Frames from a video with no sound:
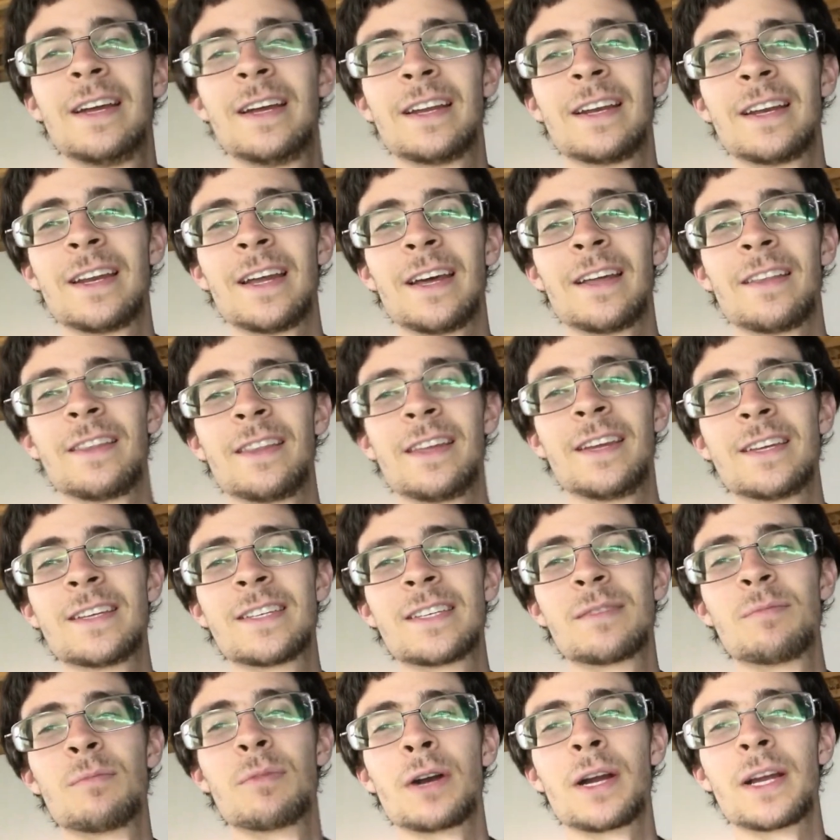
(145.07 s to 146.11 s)
Now this
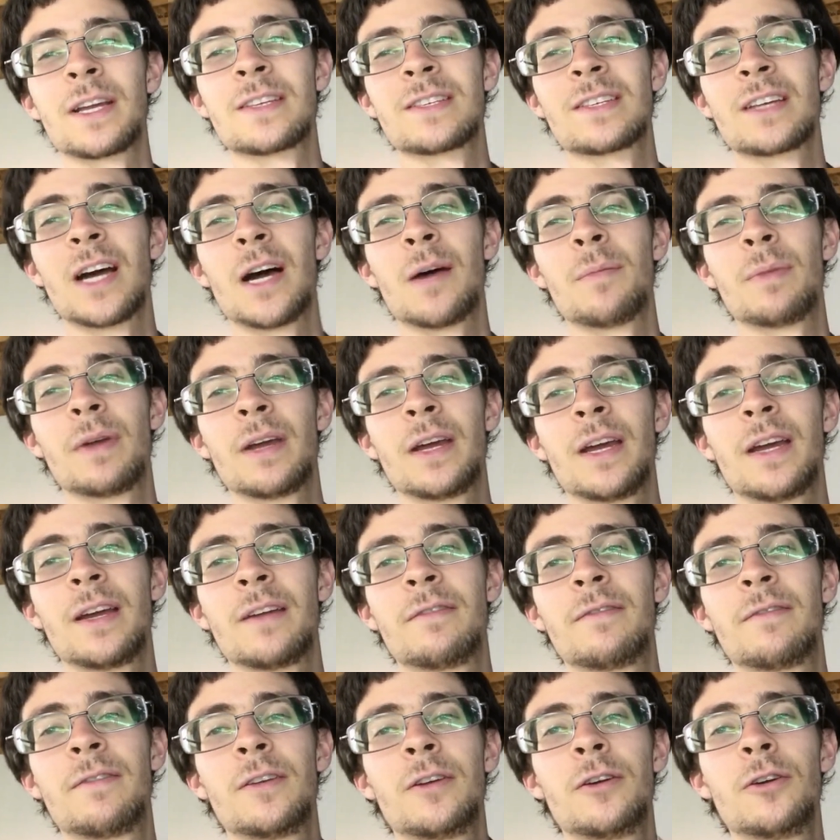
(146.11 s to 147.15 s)
brings up a
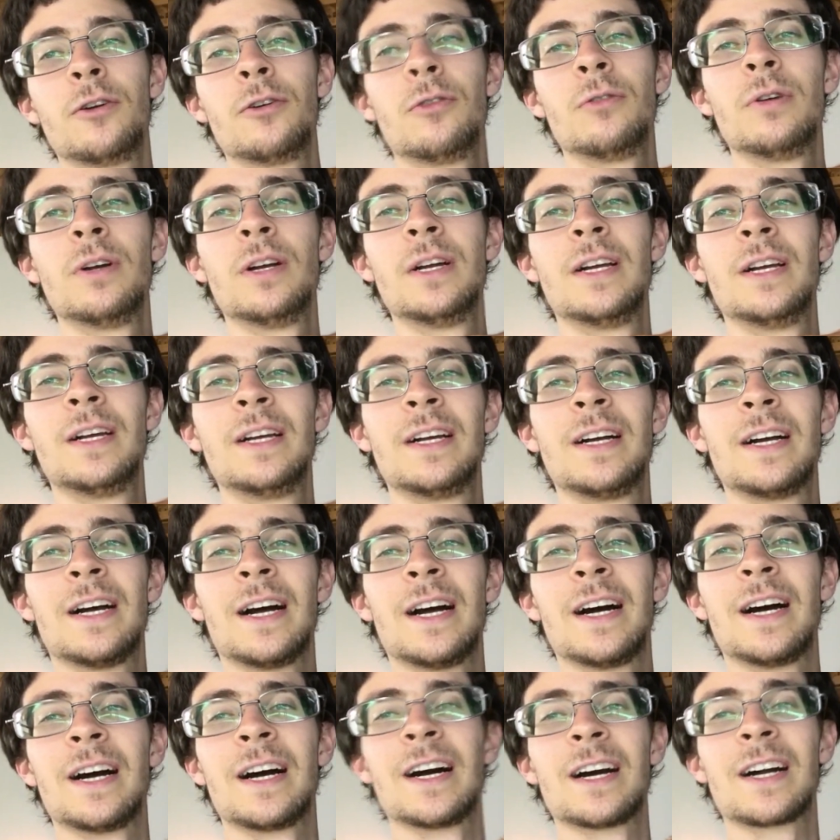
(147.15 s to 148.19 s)
few
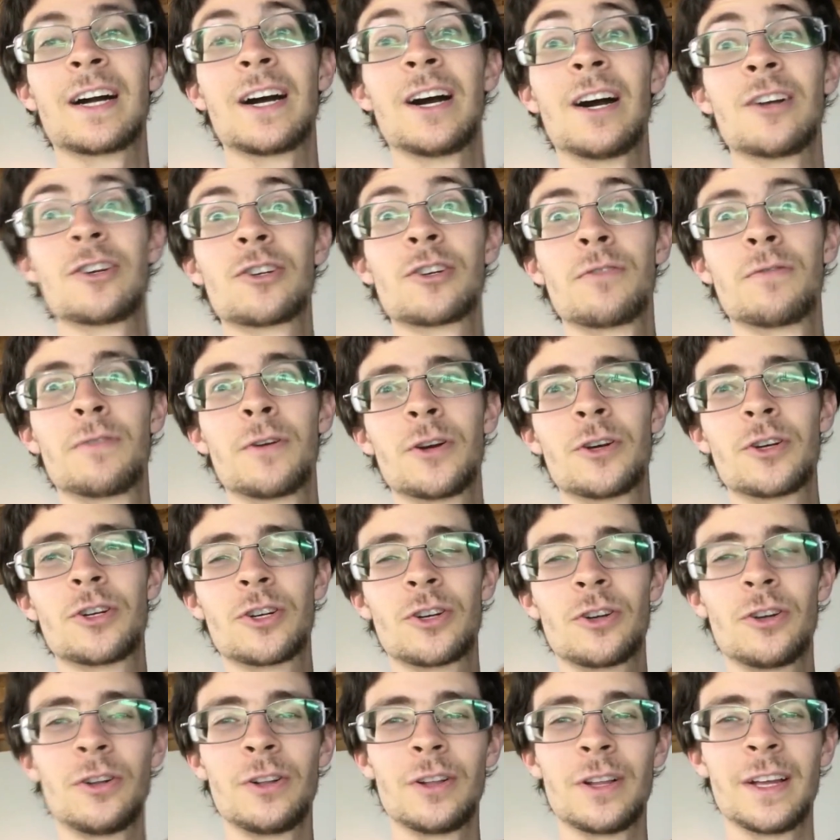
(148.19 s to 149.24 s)

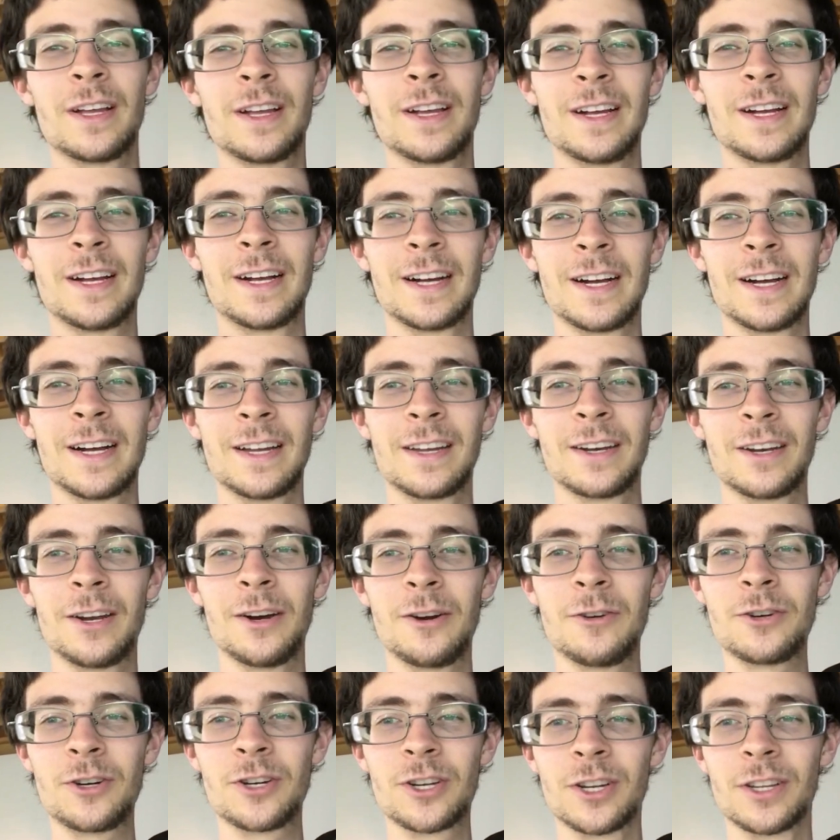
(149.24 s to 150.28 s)
controversial
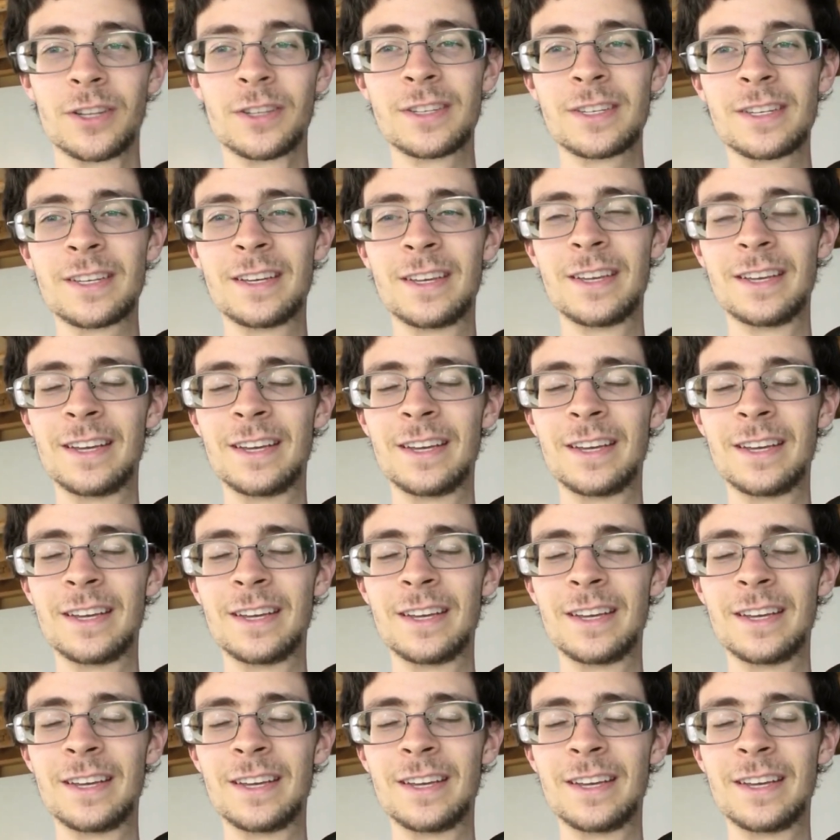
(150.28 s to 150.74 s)
notions